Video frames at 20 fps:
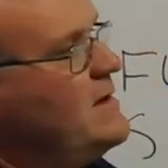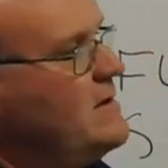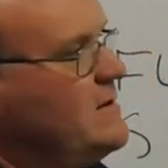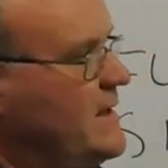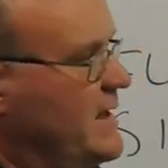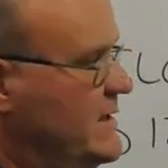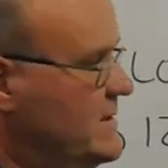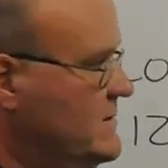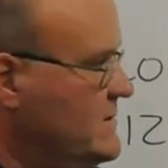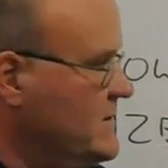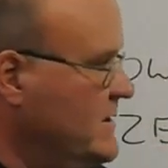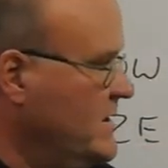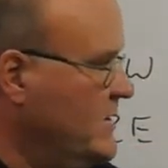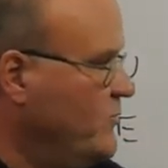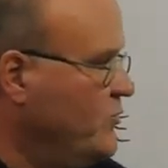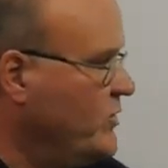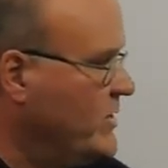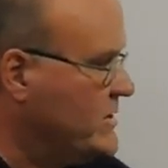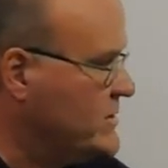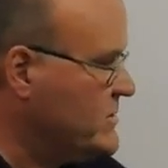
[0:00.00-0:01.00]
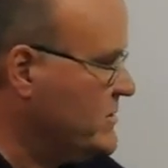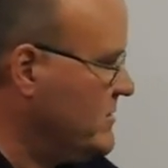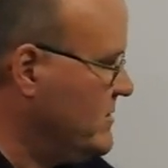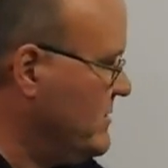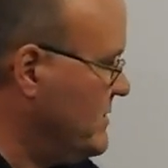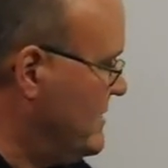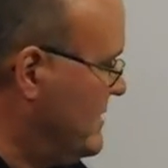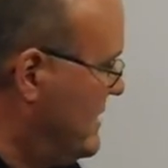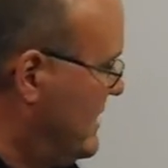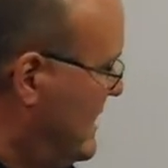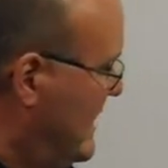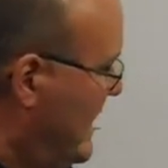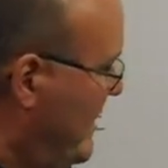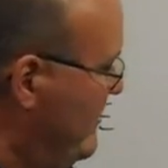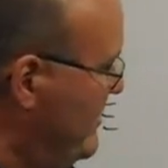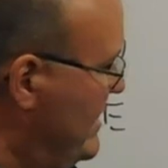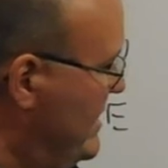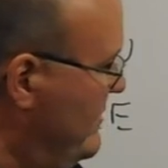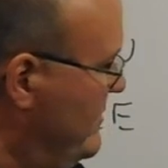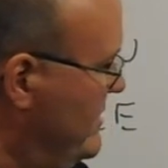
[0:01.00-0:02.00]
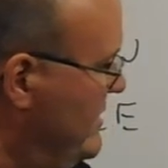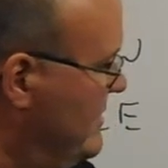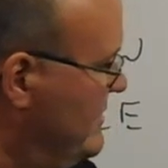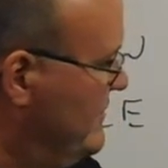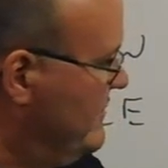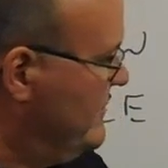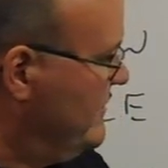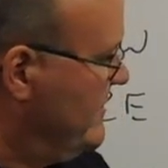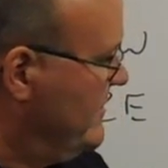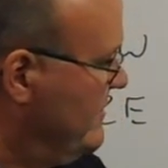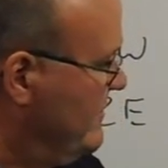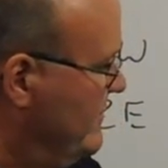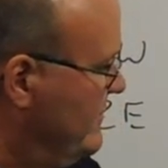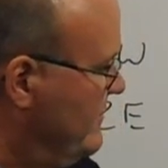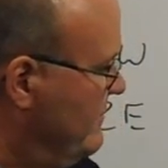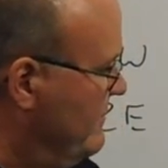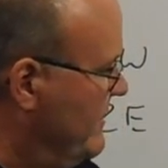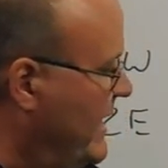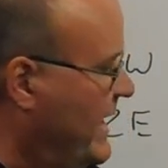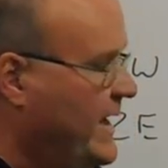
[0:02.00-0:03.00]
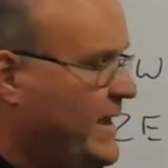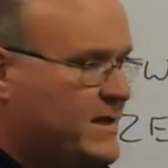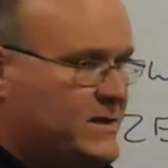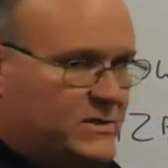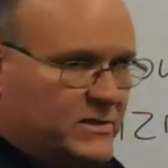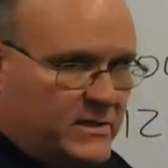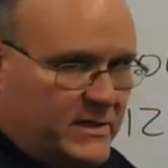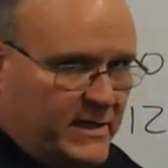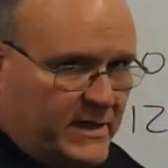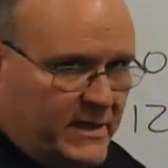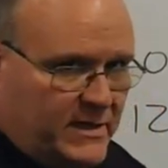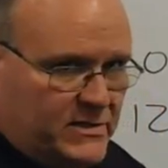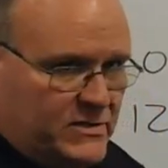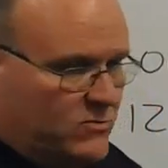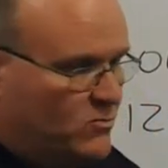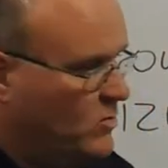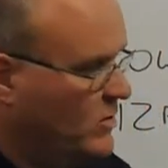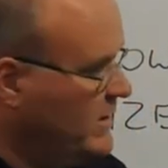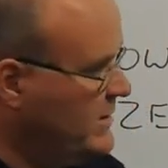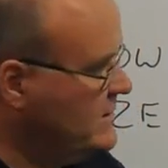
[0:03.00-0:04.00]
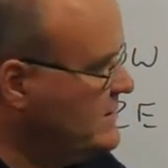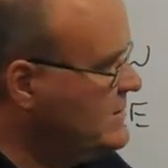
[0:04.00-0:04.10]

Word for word: That's the pressure I'm giving from my engine at engine 1